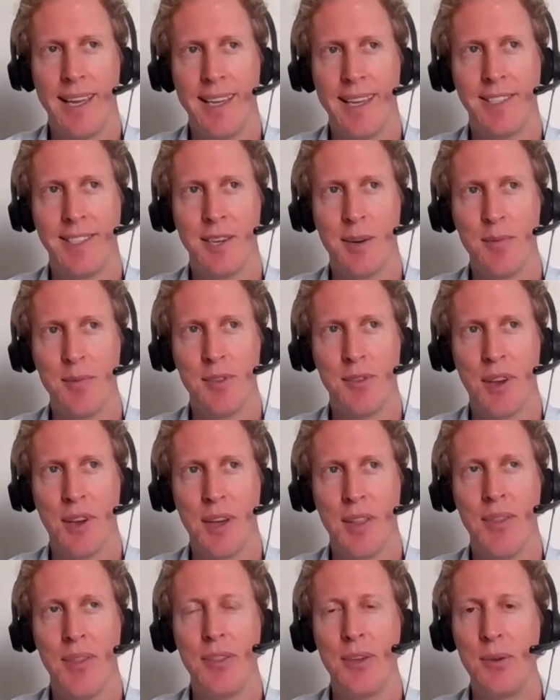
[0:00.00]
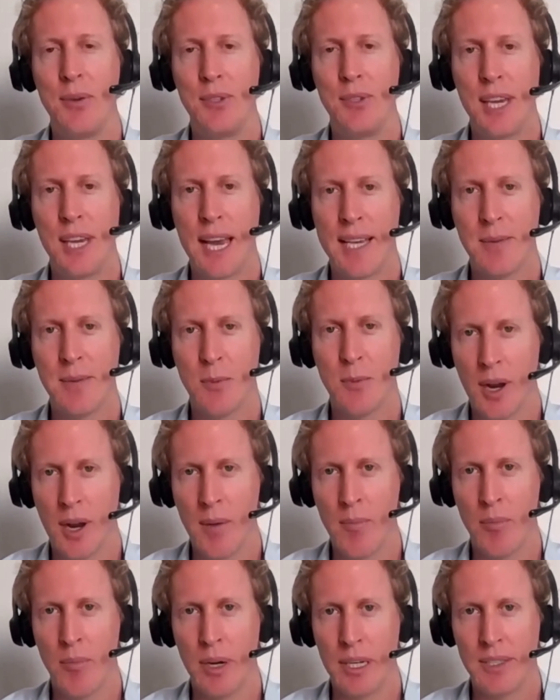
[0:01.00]
in terms of enthusiasm, what
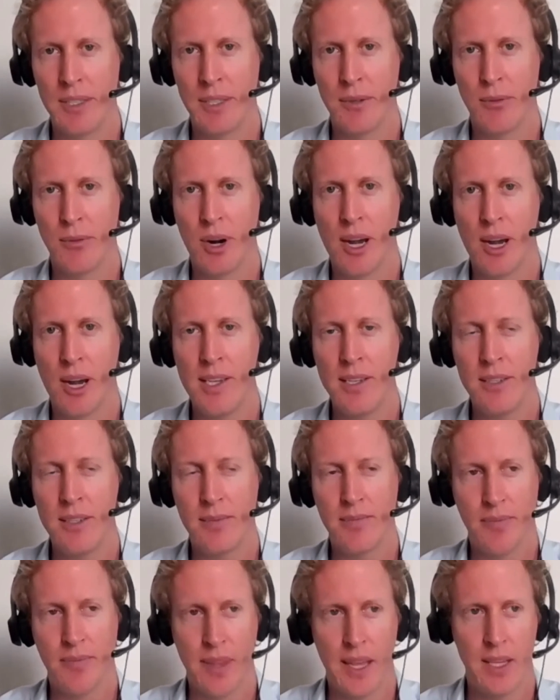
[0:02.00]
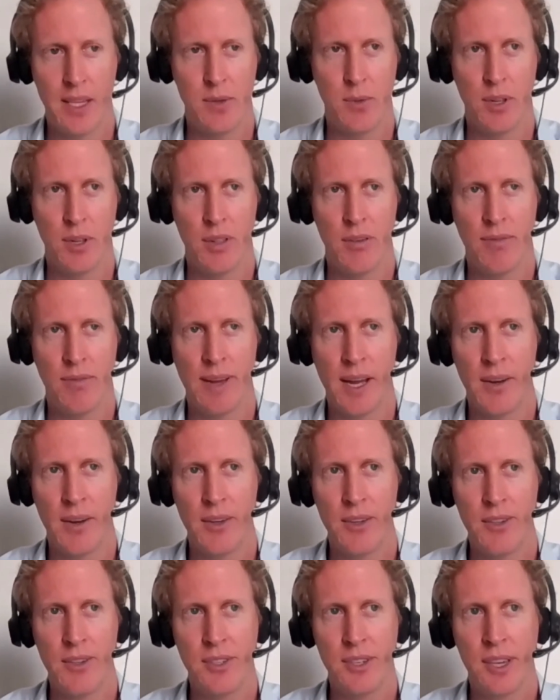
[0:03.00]
I bring to Rize as one of the
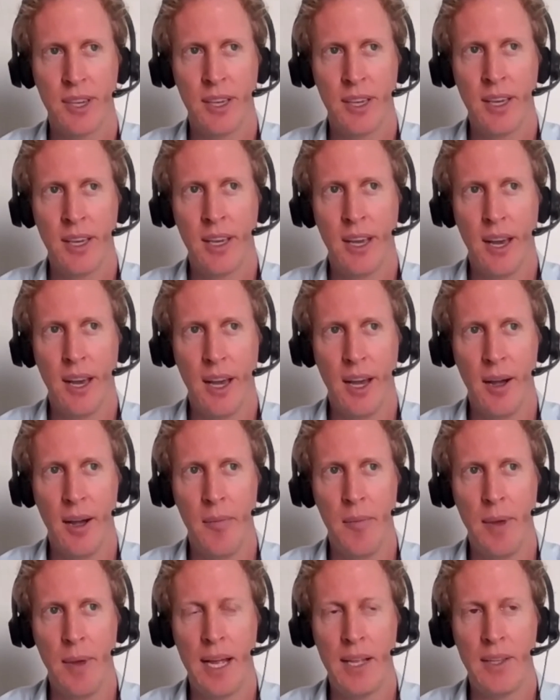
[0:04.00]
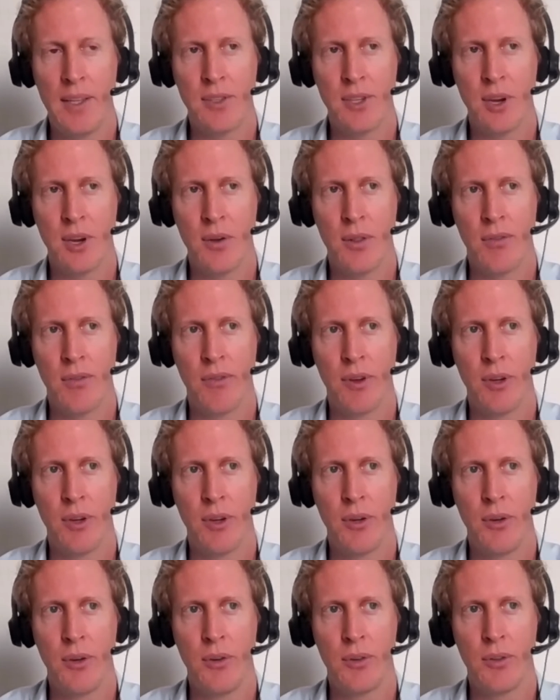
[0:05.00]
founders. And so the
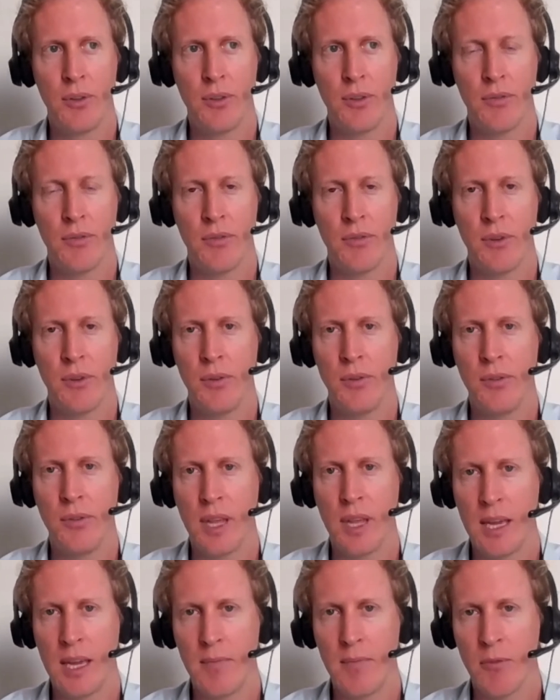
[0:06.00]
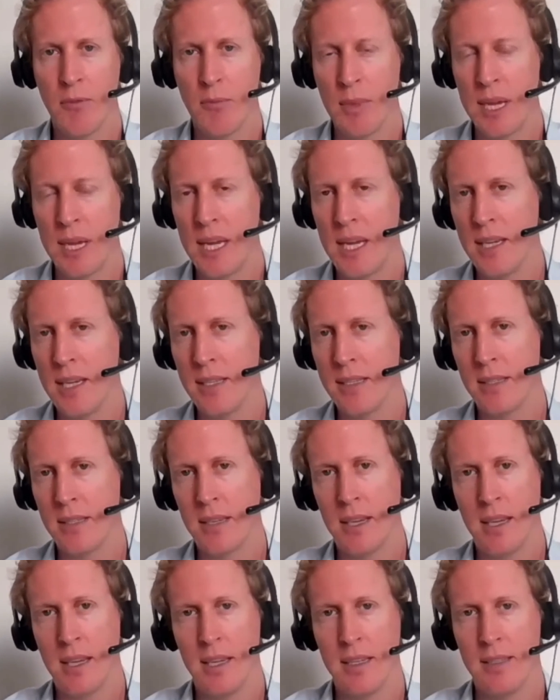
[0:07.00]
food theme for me is
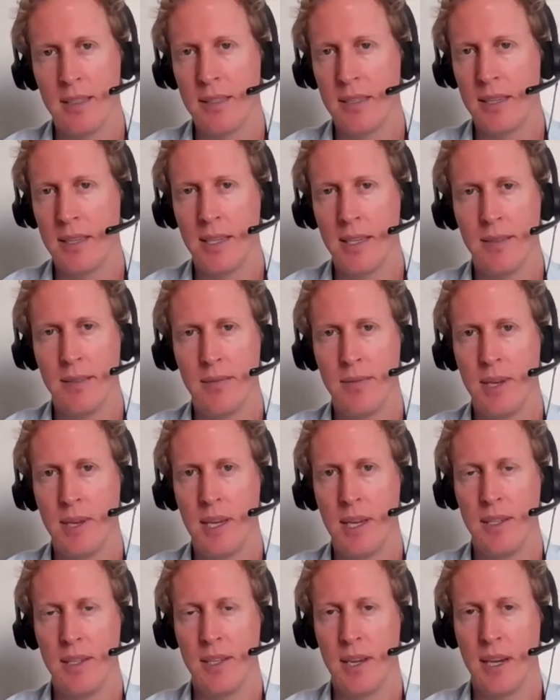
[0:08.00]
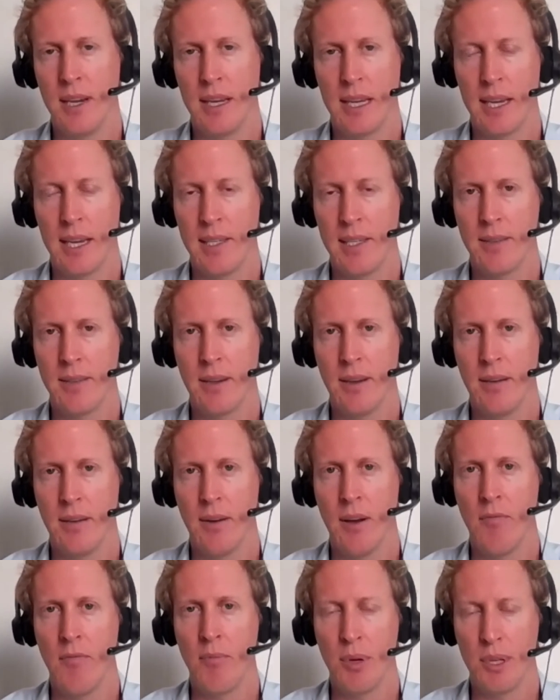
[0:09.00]
I guess
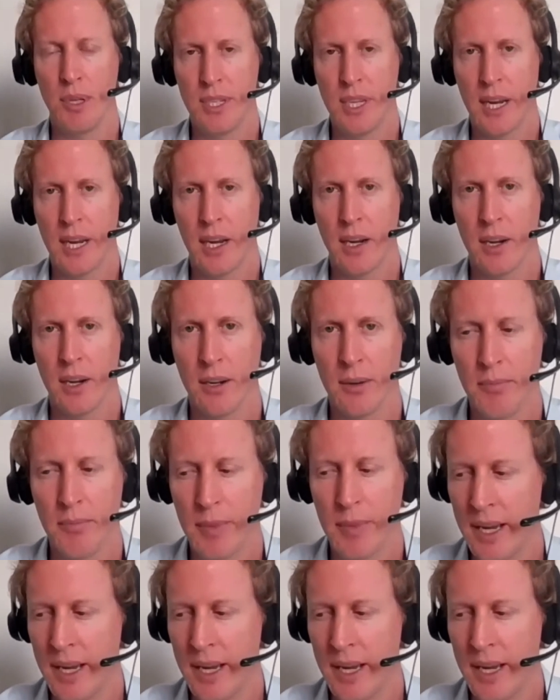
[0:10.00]
of particular